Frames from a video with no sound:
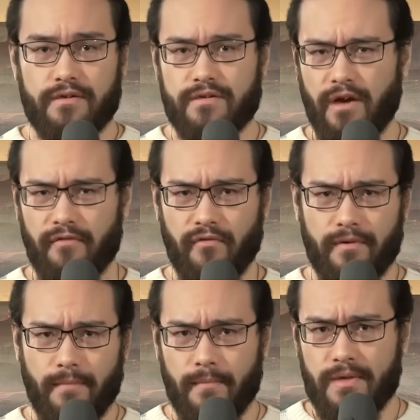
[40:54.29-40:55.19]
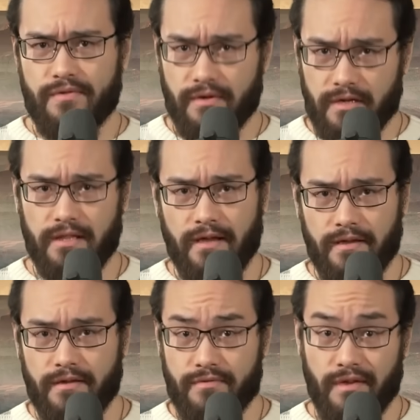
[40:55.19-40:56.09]
Covering mummies in
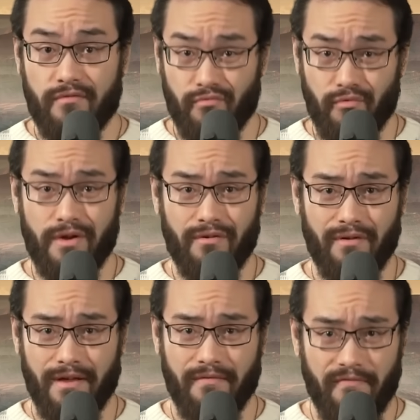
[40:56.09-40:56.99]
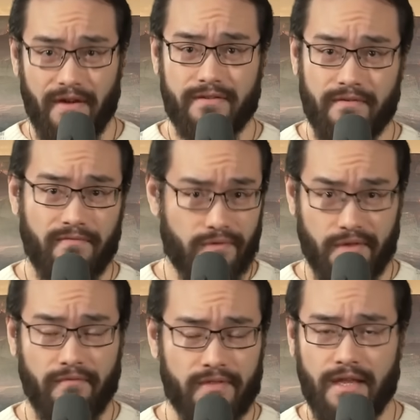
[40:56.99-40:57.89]
clay is a real and effective
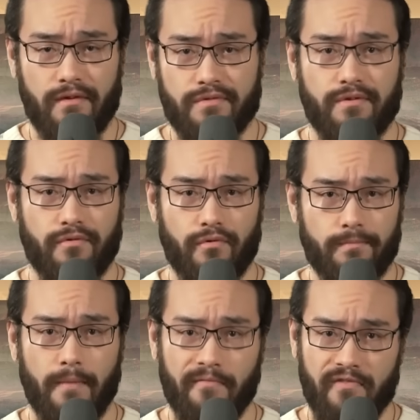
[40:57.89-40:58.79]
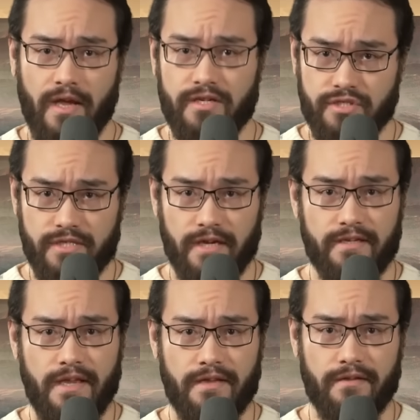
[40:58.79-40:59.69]
7,000-year-old mummification
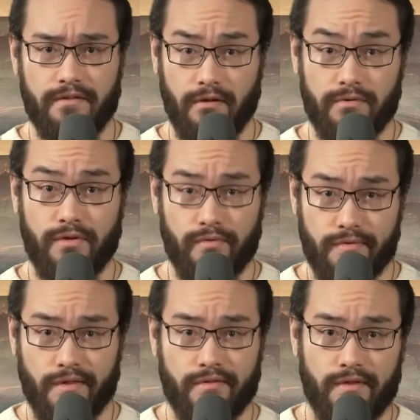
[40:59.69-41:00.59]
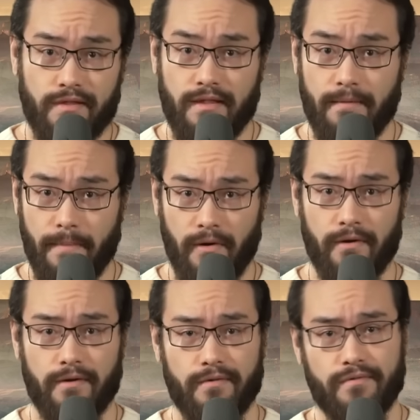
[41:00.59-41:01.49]
technique known to exist in the
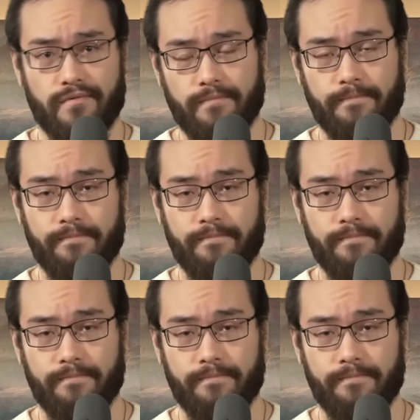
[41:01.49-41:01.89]
Americas.